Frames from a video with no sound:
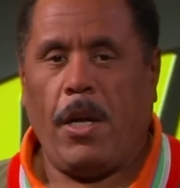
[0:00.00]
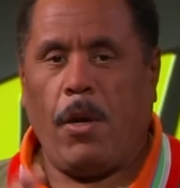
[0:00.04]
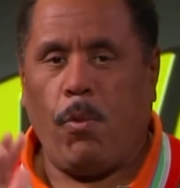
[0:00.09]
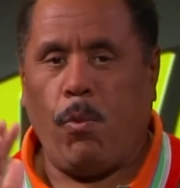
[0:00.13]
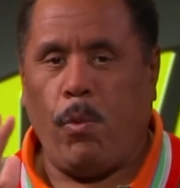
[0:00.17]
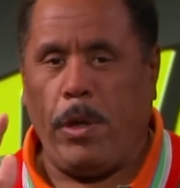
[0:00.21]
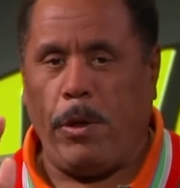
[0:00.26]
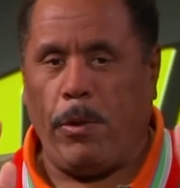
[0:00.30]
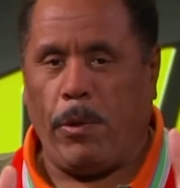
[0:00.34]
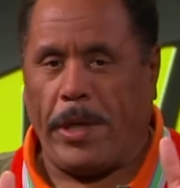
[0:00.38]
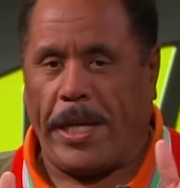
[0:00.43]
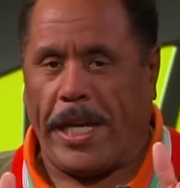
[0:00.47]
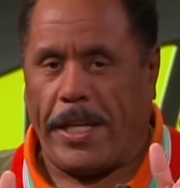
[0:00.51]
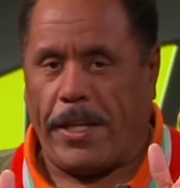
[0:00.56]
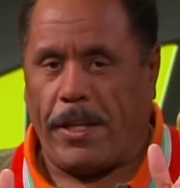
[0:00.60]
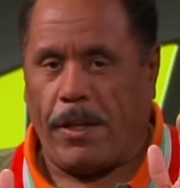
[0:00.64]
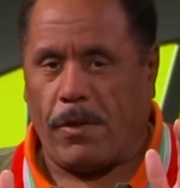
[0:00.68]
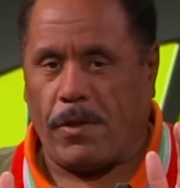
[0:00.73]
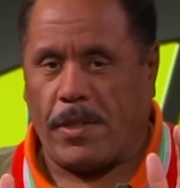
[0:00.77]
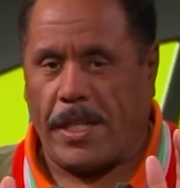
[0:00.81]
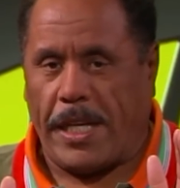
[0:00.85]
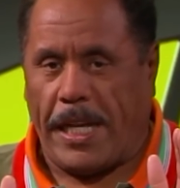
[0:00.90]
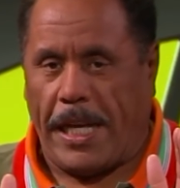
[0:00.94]
We will get
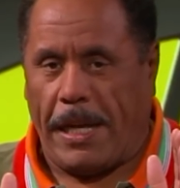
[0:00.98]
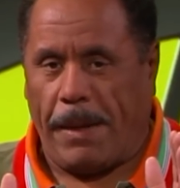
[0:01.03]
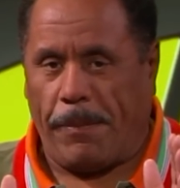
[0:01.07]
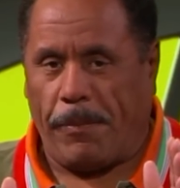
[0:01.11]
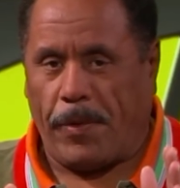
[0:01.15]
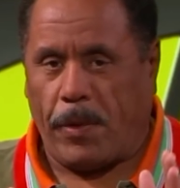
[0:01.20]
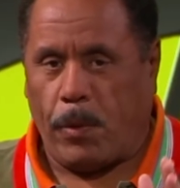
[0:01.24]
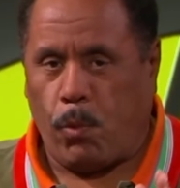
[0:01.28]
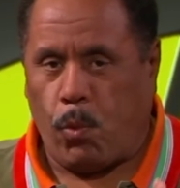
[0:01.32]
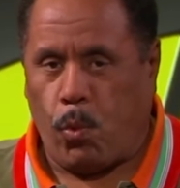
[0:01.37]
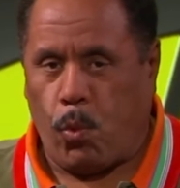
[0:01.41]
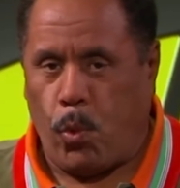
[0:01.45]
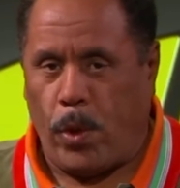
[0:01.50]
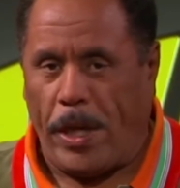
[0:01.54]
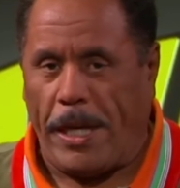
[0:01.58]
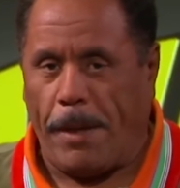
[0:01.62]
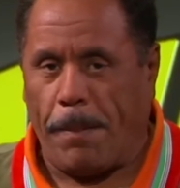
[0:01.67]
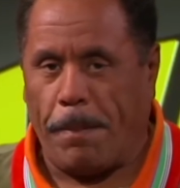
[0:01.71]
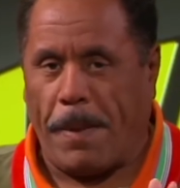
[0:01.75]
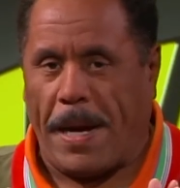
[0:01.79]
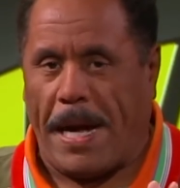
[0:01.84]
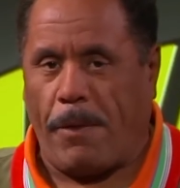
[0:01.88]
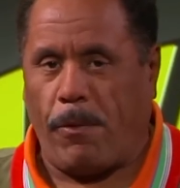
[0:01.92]
those names
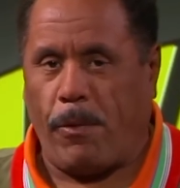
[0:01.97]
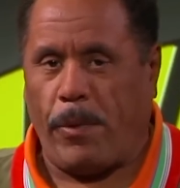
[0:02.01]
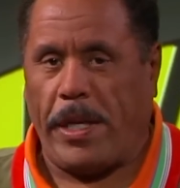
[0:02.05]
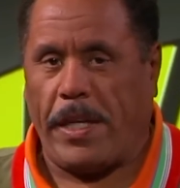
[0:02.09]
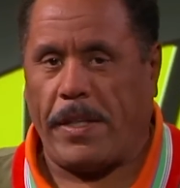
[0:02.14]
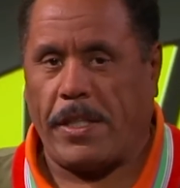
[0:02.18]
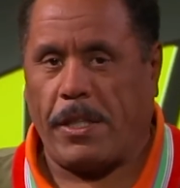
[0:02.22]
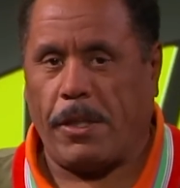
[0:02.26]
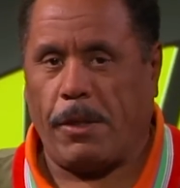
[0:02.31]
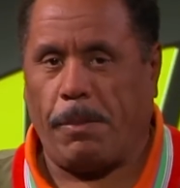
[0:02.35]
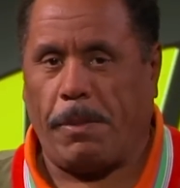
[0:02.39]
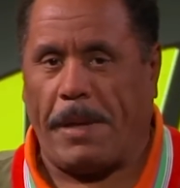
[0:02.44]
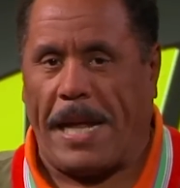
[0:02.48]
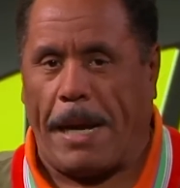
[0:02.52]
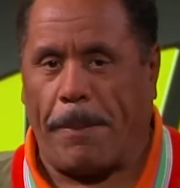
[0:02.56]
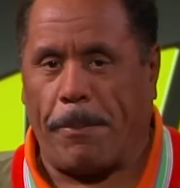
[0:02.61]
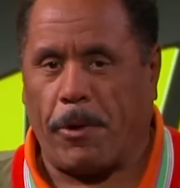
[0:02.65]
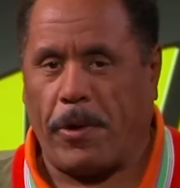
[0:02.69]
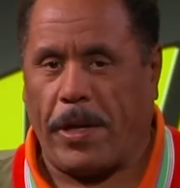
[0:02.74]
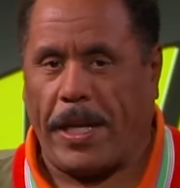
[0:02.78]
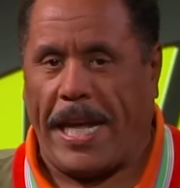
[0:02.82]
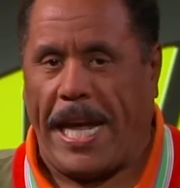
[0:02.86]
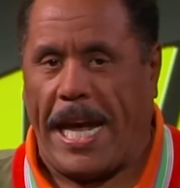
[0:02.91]
week by week to the
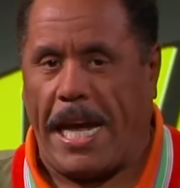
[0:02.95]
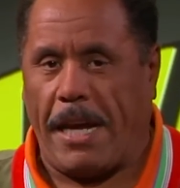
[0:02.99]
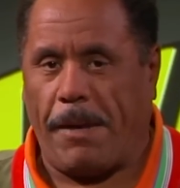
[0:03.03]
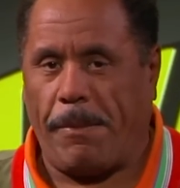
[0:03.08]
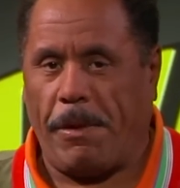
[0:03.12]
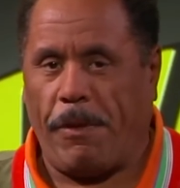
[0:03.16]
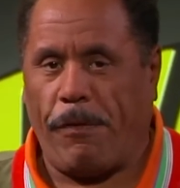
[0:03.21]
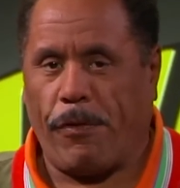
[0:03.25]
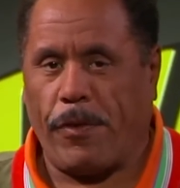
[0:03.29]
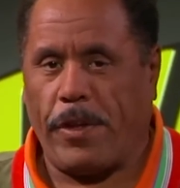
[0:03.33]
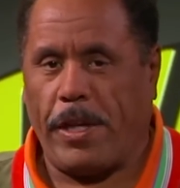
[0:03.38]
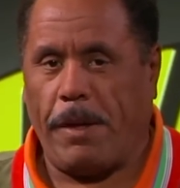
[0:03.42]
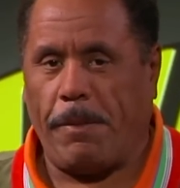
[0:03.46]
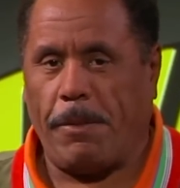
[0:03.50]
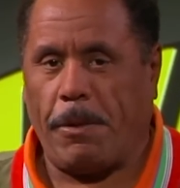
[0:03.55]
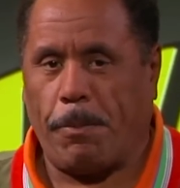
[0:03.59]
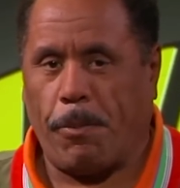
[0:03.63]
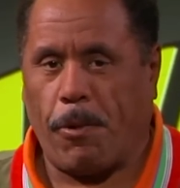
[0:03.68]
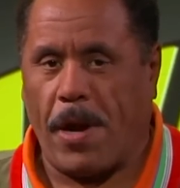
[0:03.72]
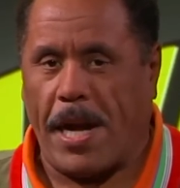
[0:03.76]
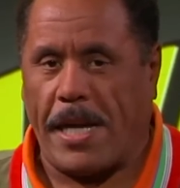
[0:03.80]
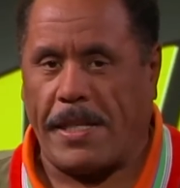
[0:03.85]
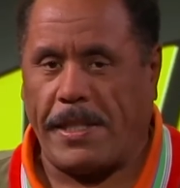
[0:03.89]
Blackbird Academy for them to
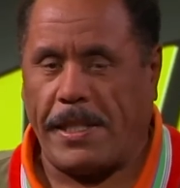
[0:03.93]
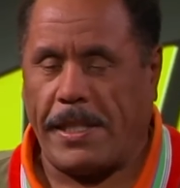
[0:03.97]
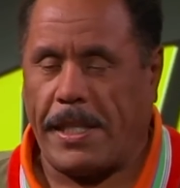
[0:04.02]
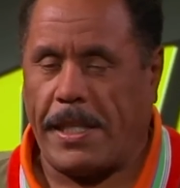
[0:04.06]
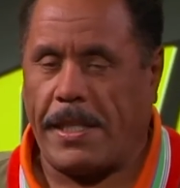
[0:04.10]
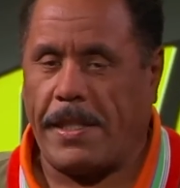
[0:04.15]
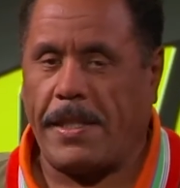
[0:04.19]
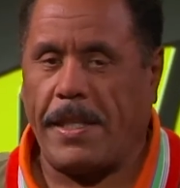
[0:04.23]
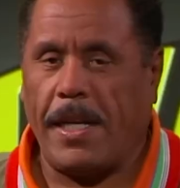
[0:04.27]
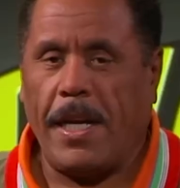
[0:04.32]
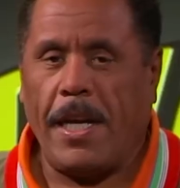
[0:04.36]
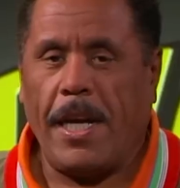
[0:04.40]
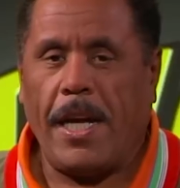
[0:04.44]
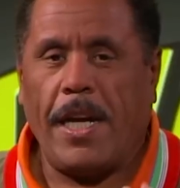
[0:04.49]
process.